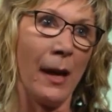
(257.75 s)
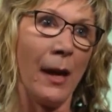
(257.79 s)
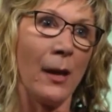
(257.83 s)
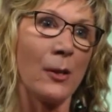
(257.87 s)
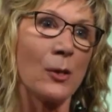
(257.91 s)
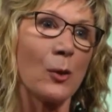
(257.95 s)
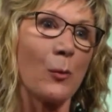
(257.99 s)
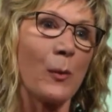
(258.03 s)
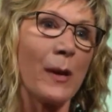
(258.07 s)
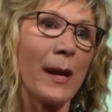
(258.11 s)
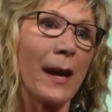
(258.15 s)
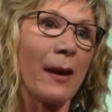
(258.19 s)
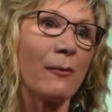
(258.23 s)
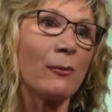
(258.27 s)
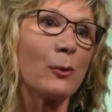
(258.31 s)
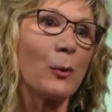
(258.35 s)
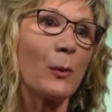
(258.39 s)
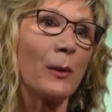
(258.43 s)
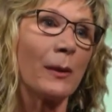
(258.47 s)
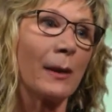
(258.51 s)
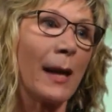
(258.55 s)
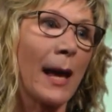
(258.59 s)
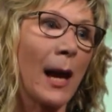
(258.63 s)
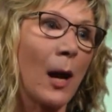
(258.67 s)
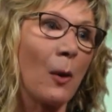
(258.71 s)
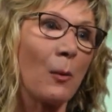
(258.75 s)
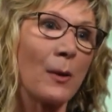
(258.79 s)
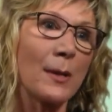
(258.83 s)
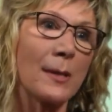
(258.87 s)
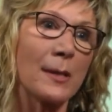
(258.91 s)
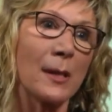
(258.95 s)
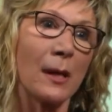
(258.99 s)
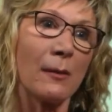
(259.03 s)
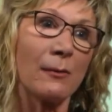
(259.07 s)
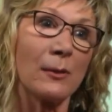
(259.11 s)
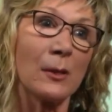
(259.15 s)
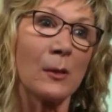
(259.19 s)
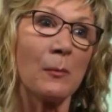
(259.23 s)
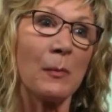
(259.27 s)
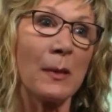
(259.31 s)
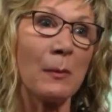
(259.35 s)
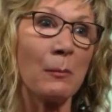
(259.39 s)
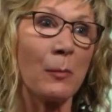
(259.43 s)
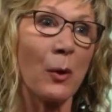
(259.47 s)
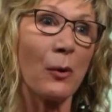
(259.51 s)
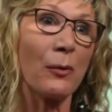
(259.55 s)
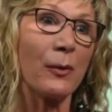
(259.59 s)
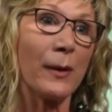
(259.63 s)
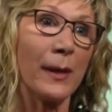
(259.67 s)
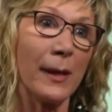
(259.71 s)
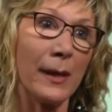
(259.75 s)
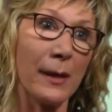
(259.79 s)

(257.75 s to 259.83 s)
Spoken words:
So we have to allow ourselves to be both